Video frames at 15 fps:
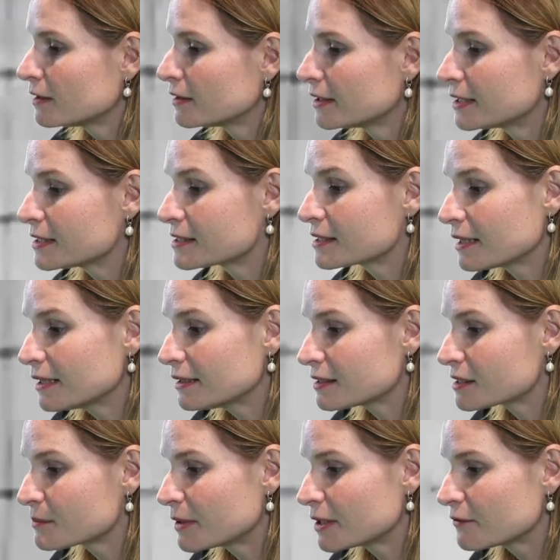It is the
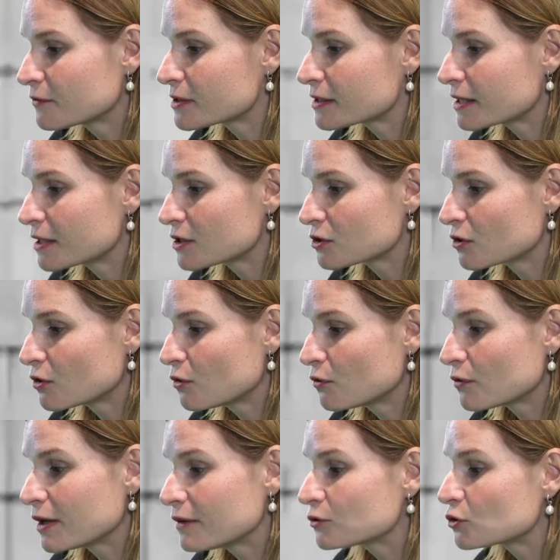latest manifestation of
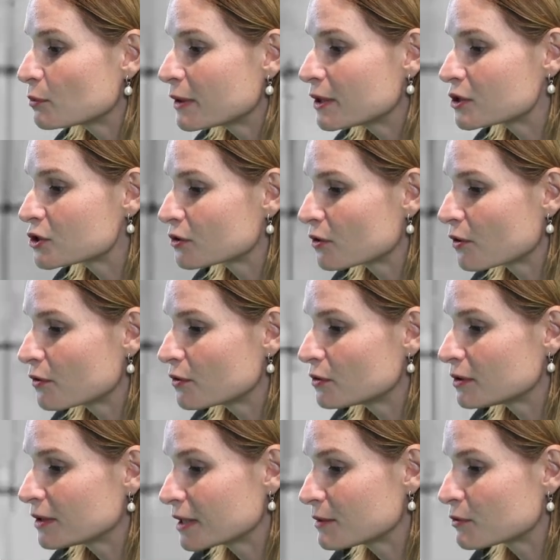automation of
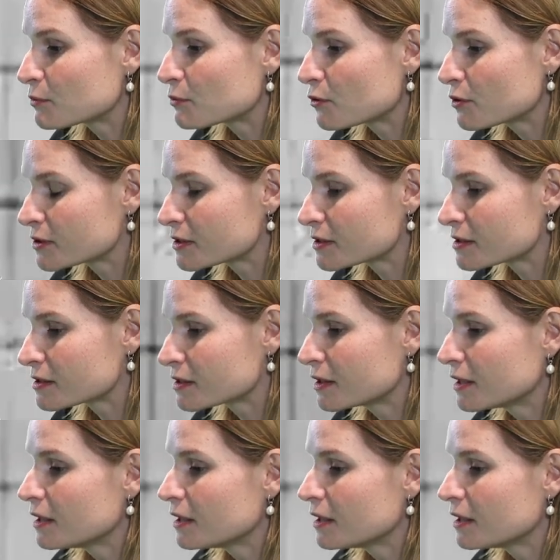the labor process,